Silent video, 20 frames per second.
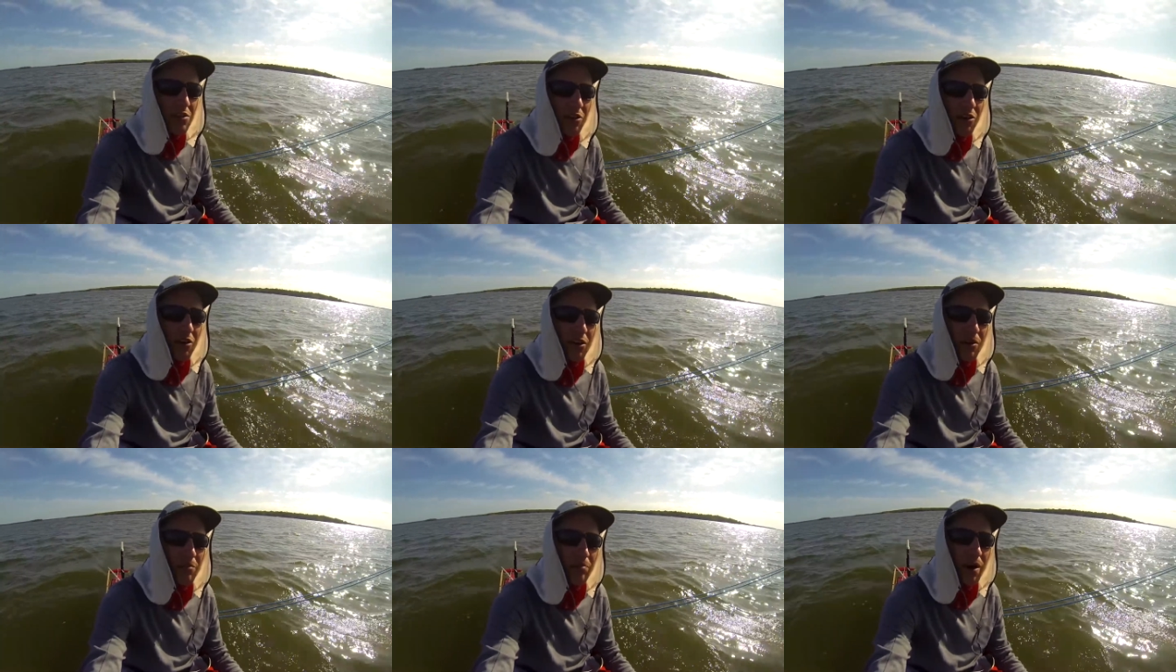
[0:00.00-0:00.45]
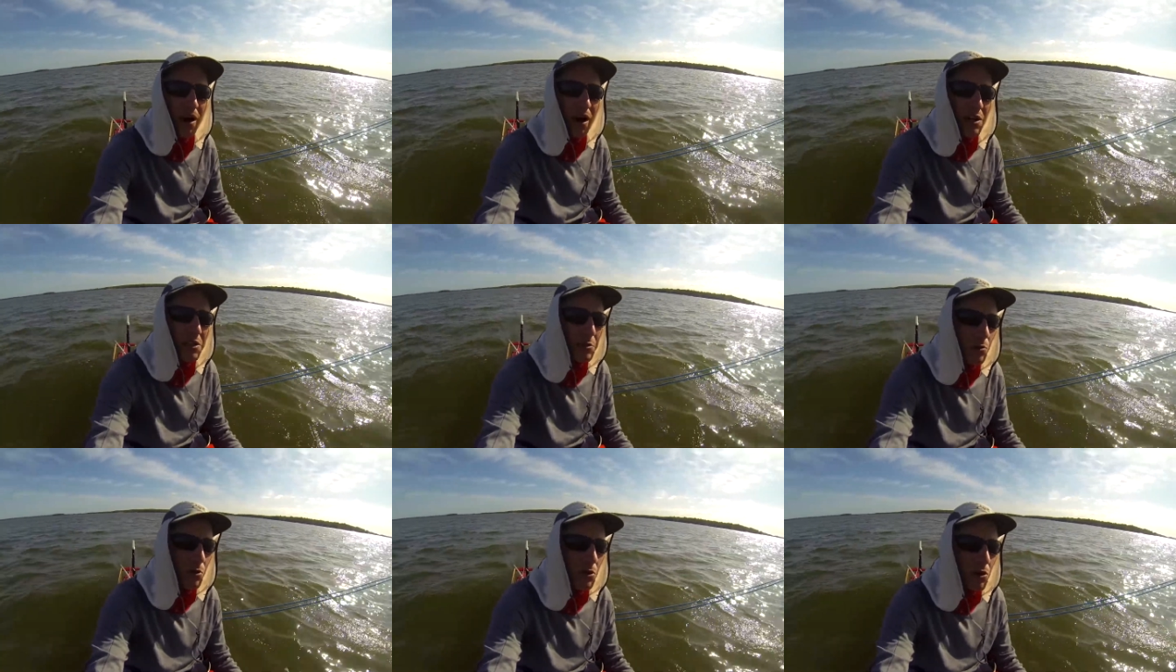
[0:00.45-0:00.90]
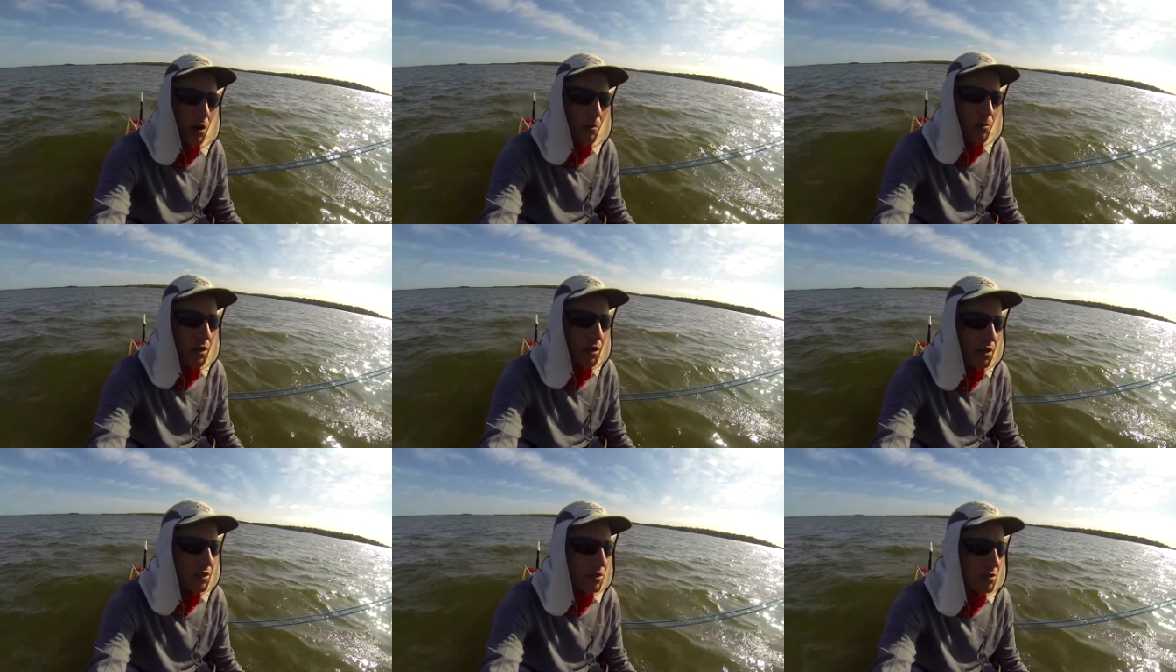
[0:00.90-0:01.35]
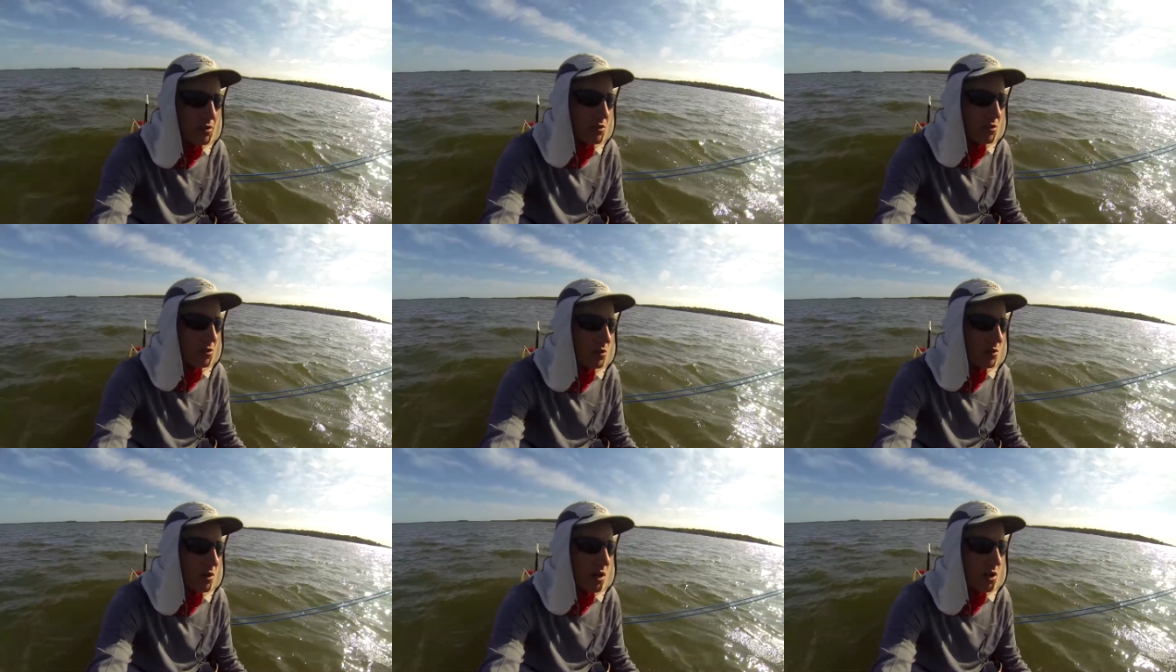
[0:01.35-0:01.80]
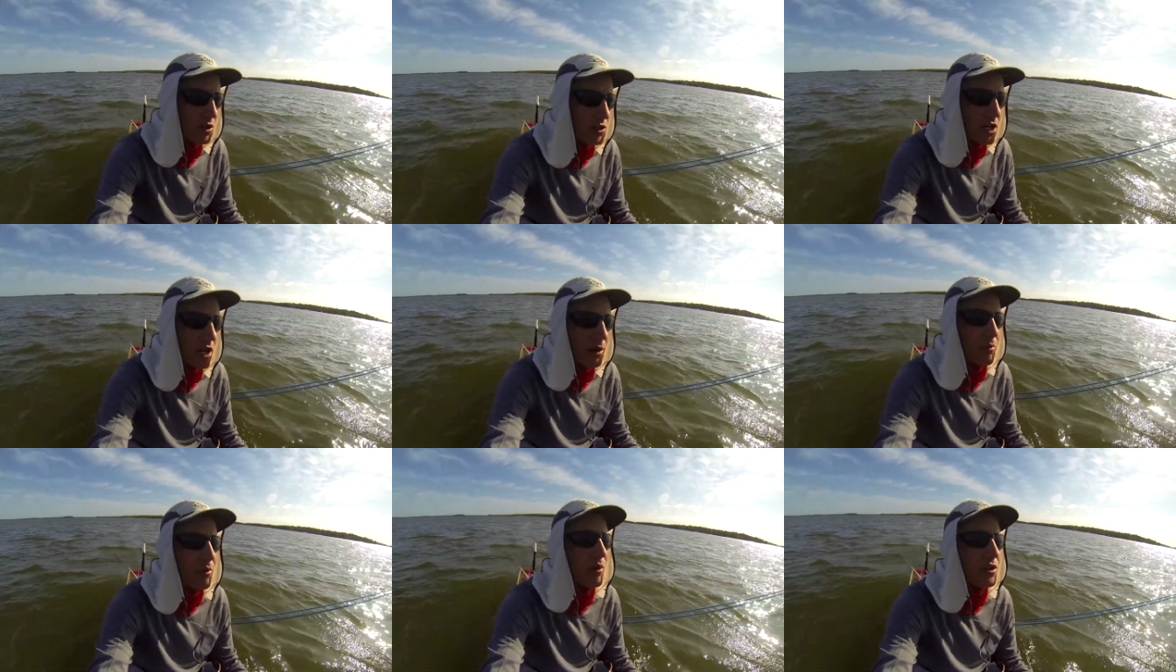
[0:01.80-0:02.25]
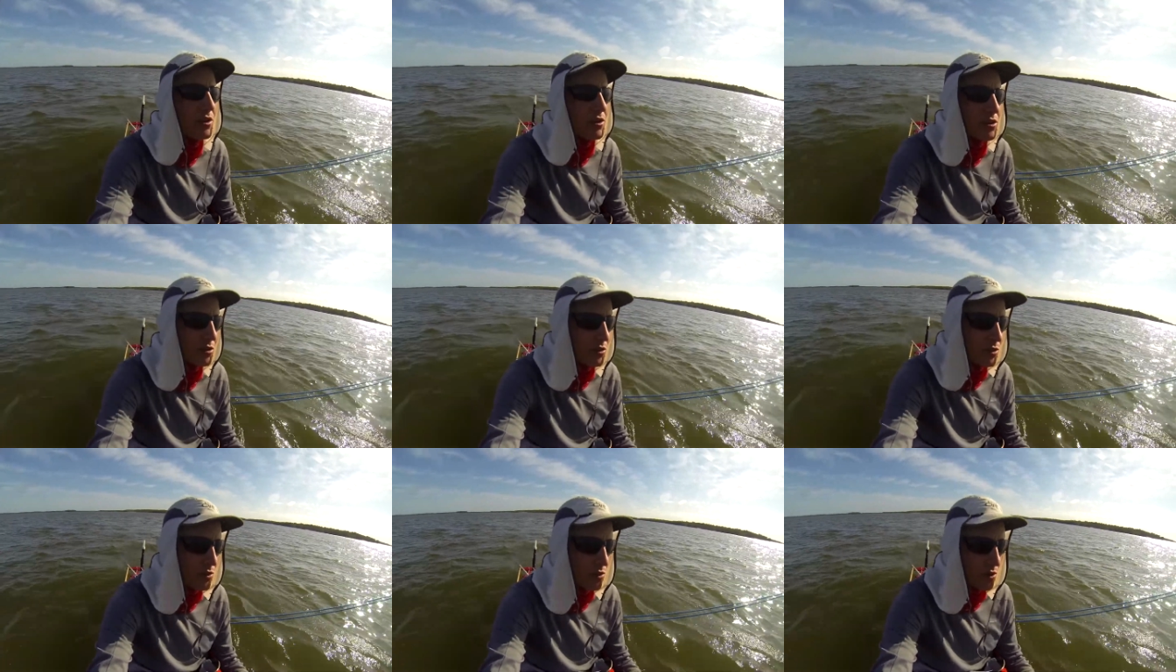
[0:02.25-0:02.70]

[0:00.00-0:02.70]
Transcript: current possible coming into checkpoint 2.